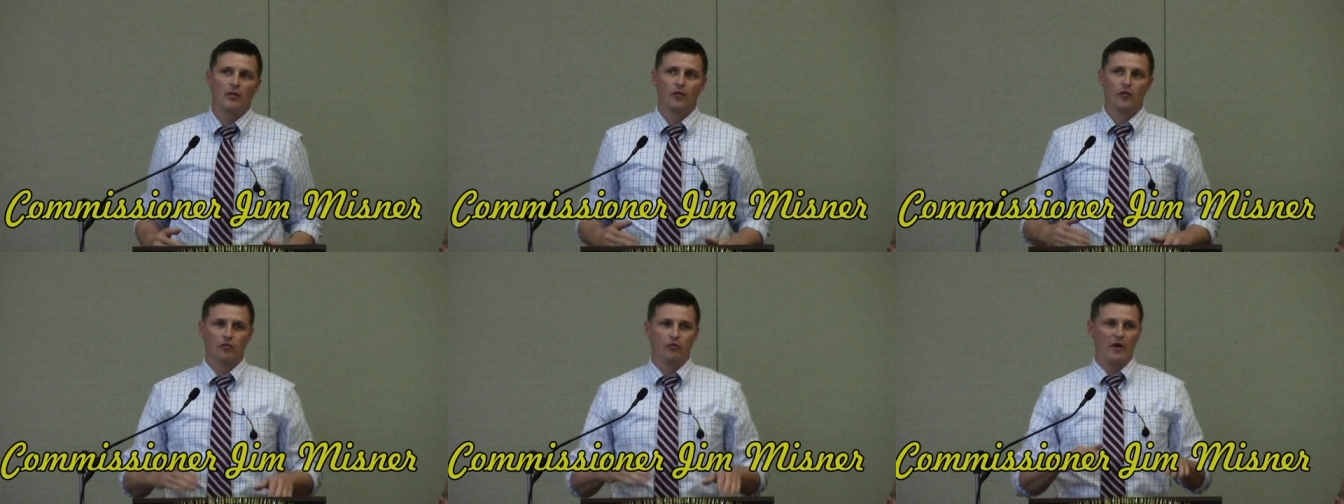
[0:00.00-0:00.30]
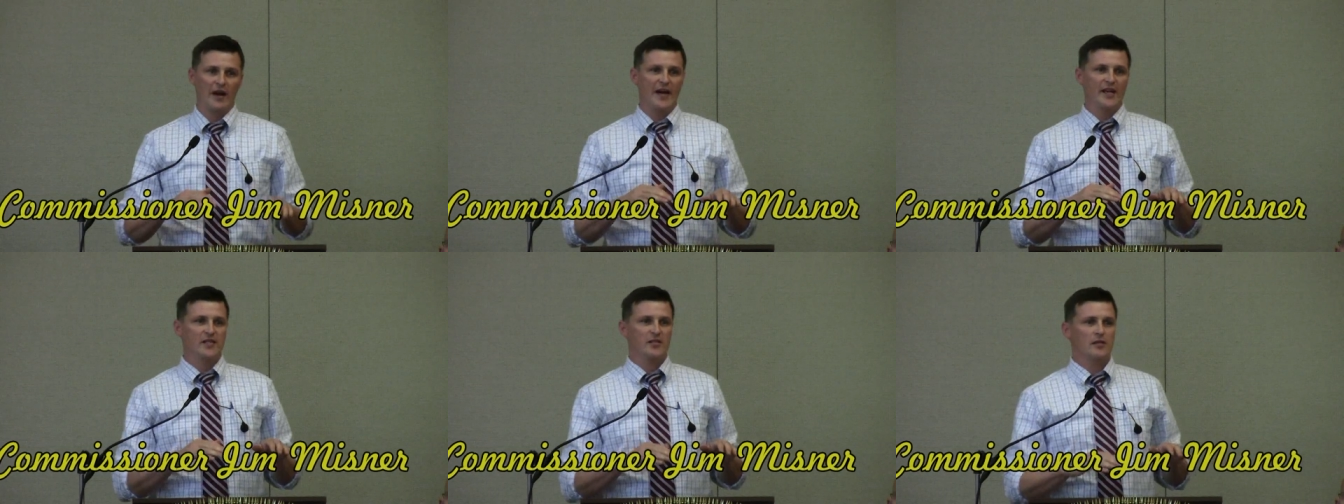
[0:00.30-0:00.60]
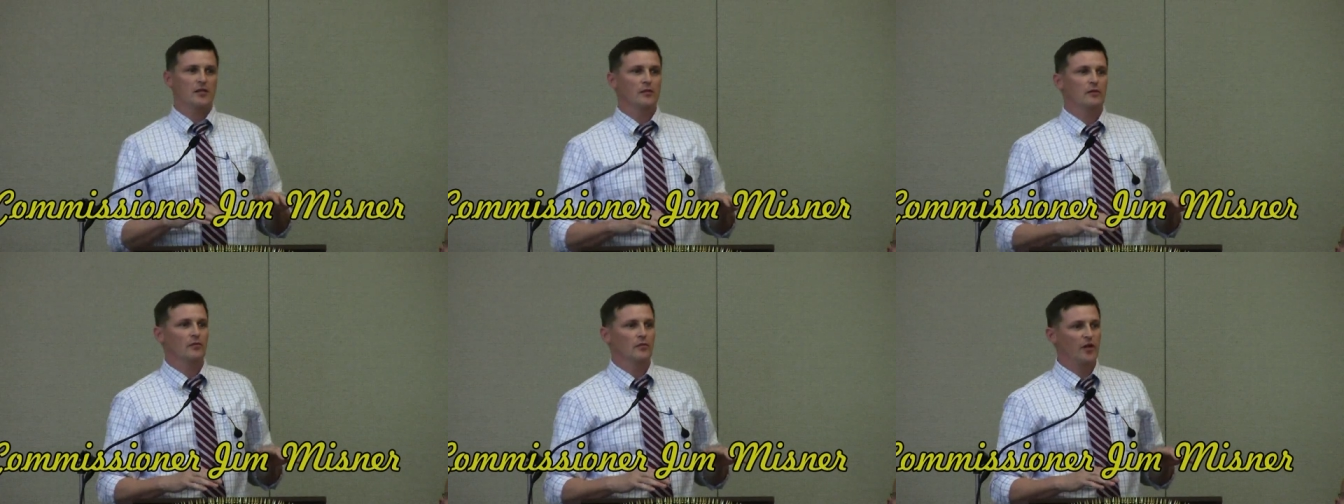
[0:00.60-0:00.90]
The
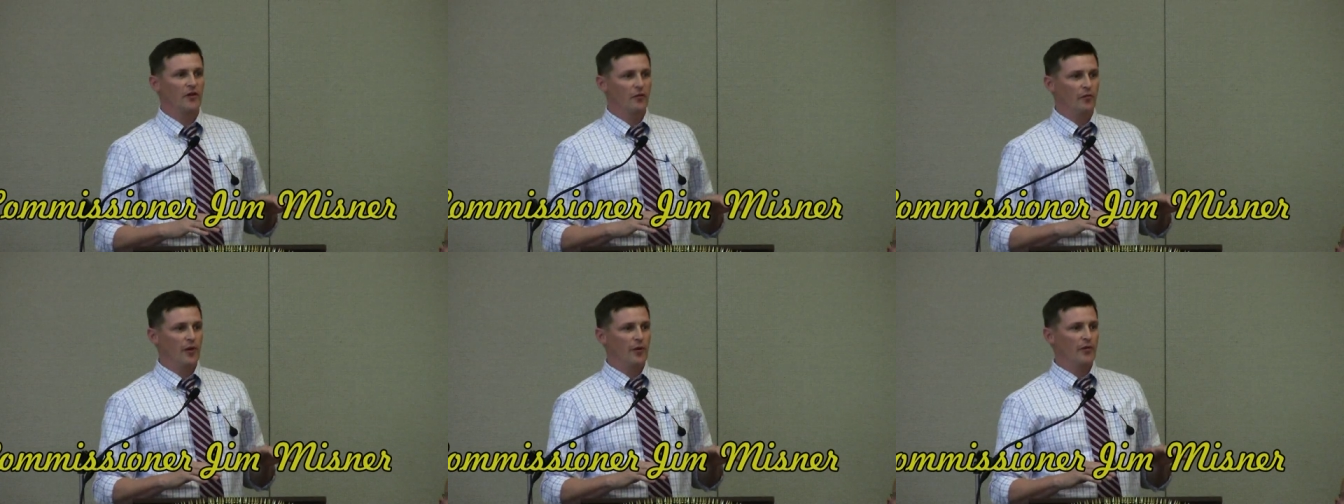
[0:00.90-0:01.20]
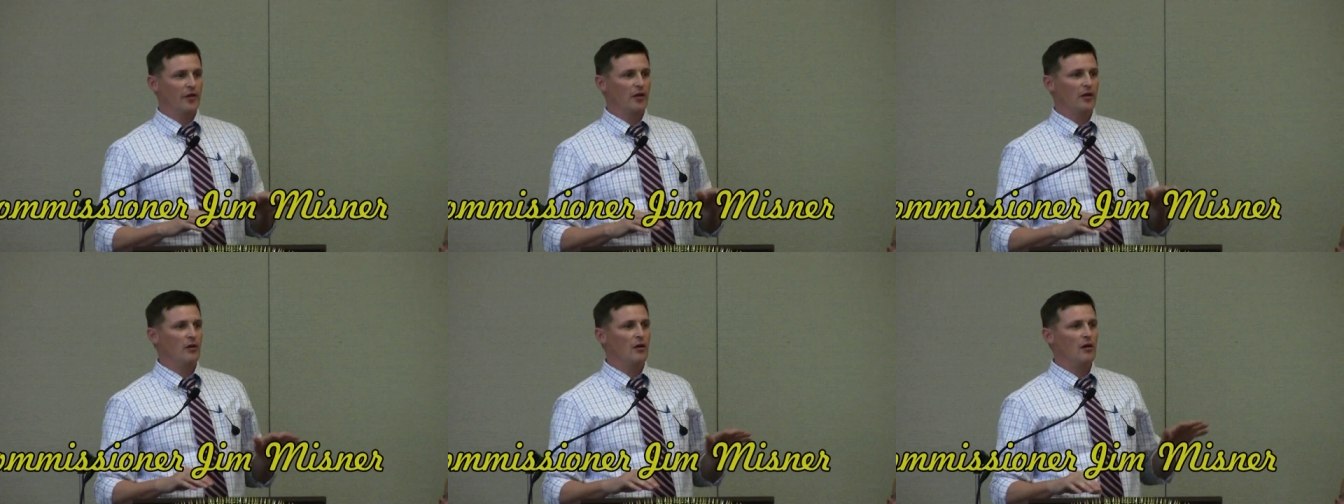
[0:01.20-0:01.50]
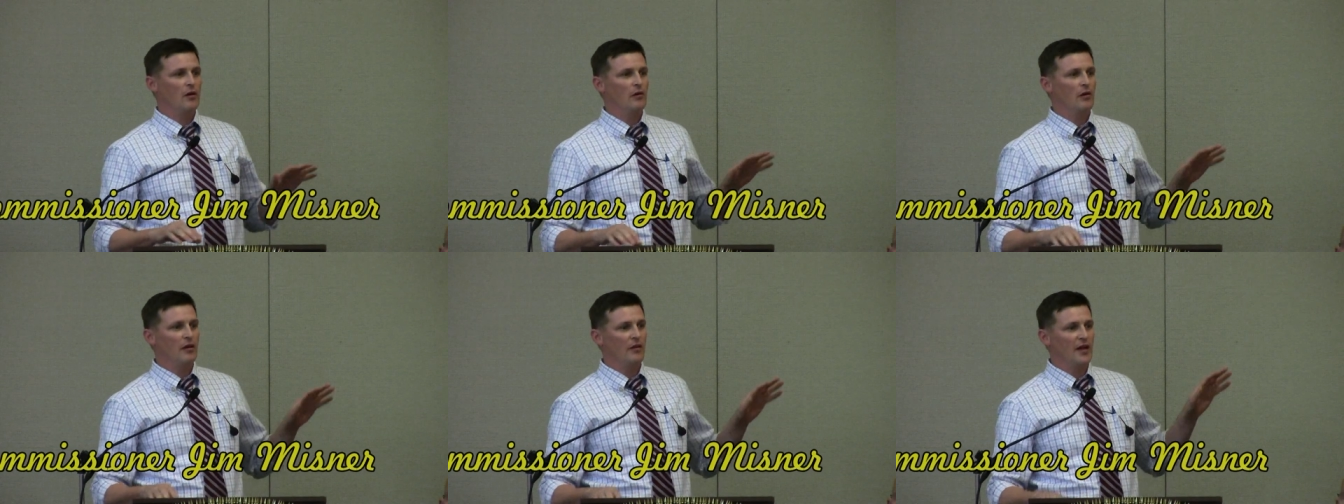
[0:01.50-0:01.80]
rates, if we were to
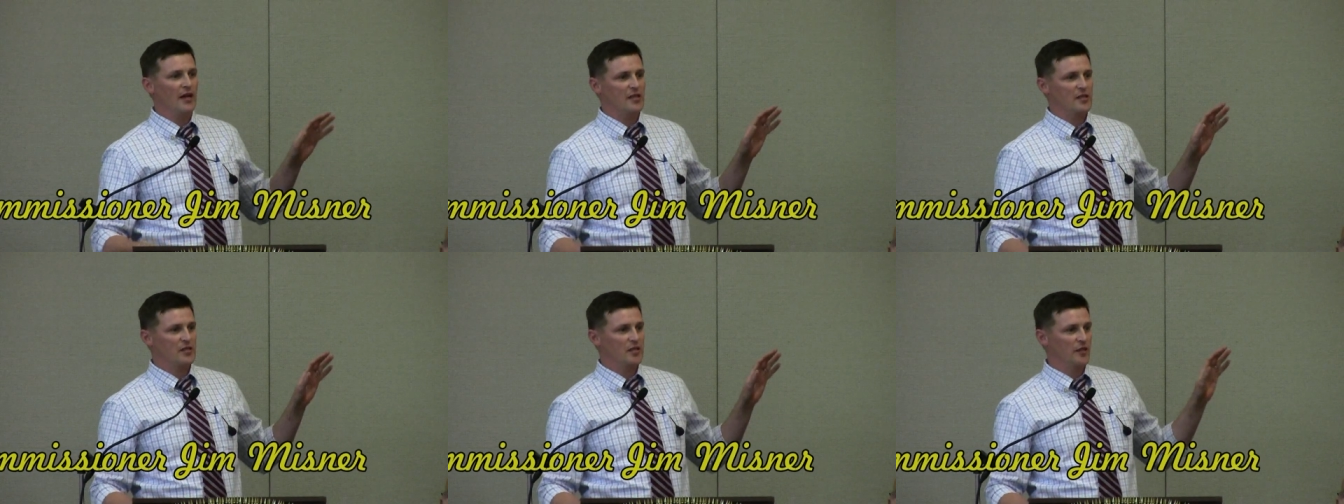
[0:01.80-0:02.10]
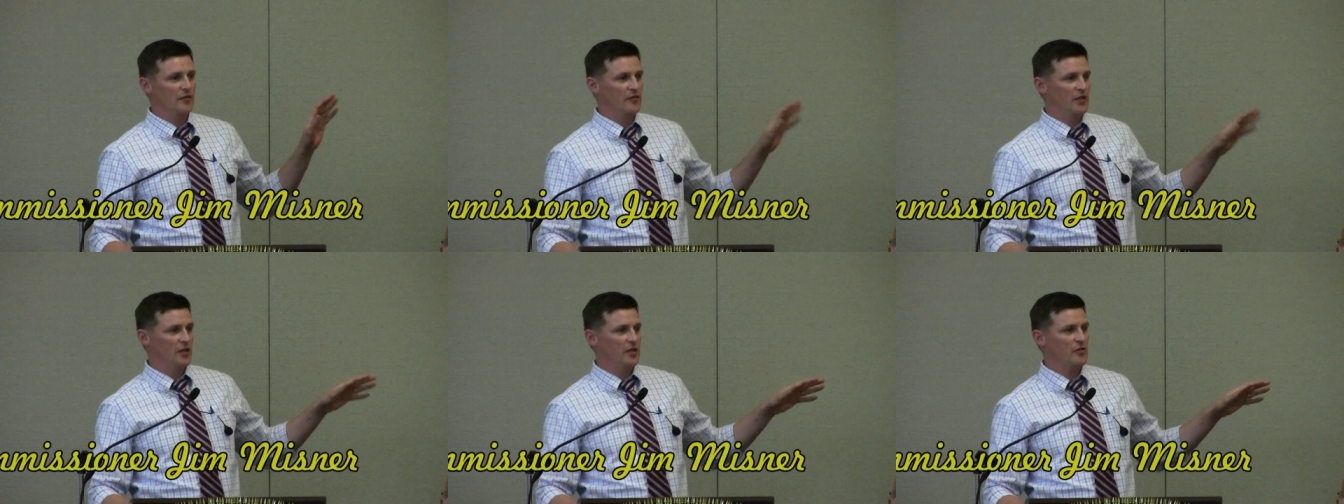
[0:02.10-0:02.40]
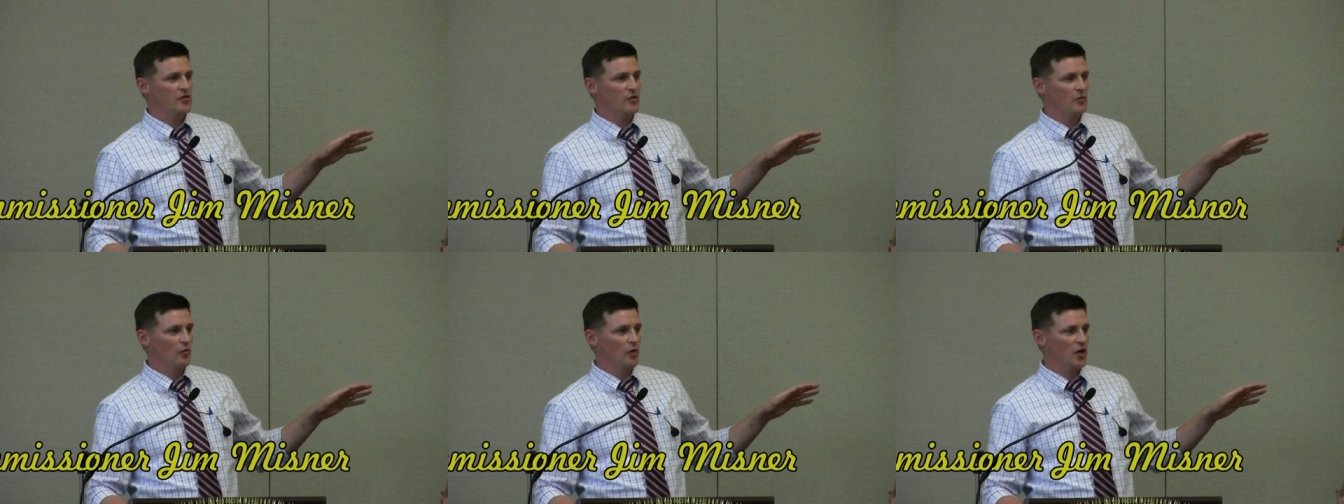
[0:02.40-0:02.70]
long haul that stuff to
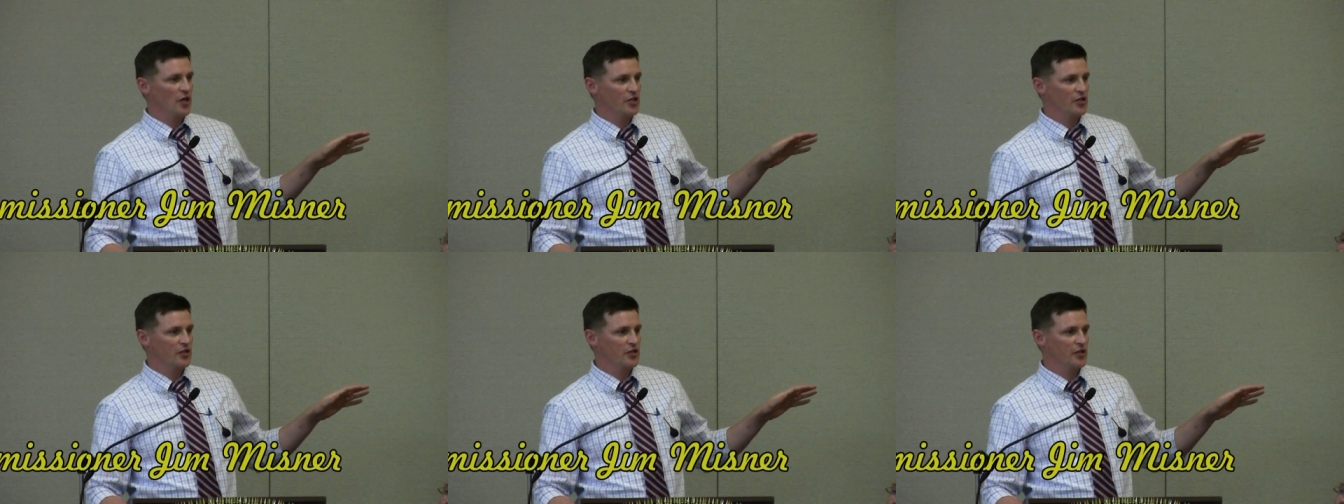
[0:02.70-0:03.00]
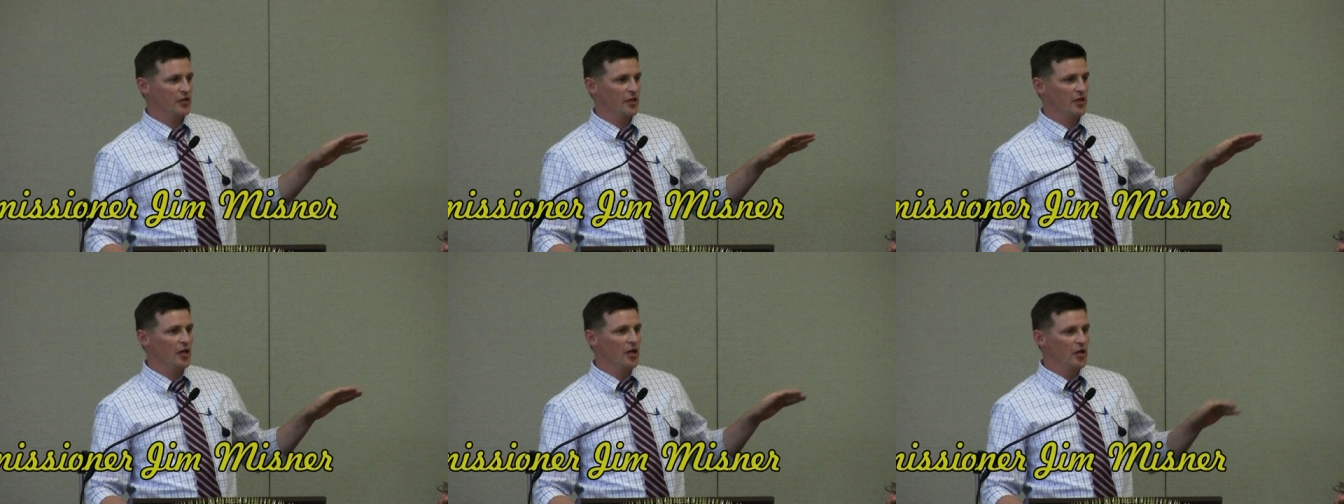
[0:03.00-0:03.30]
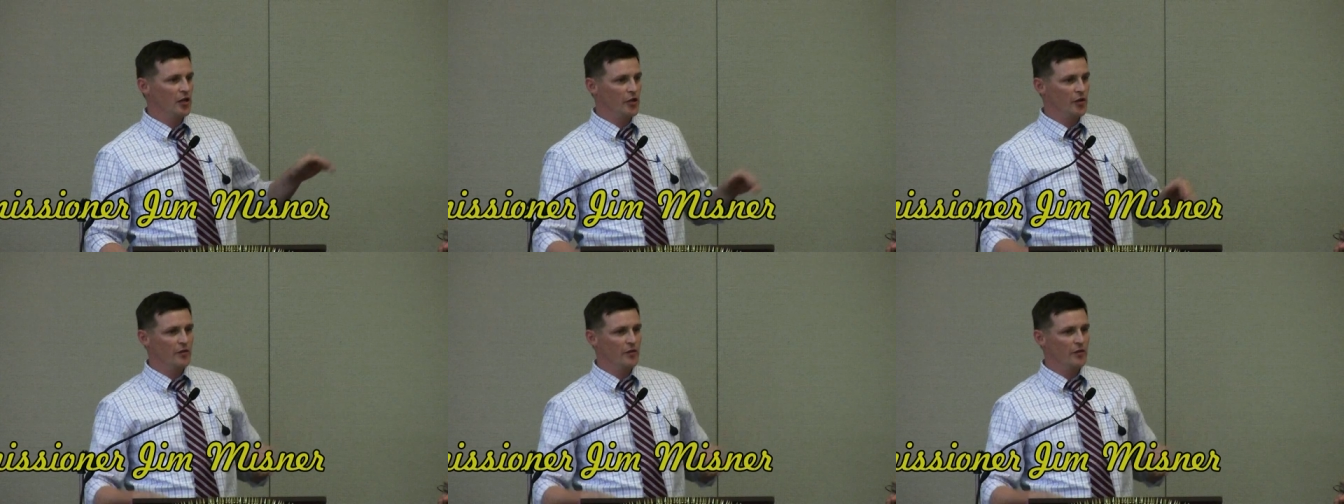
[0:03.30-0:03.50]
Eastern Washington,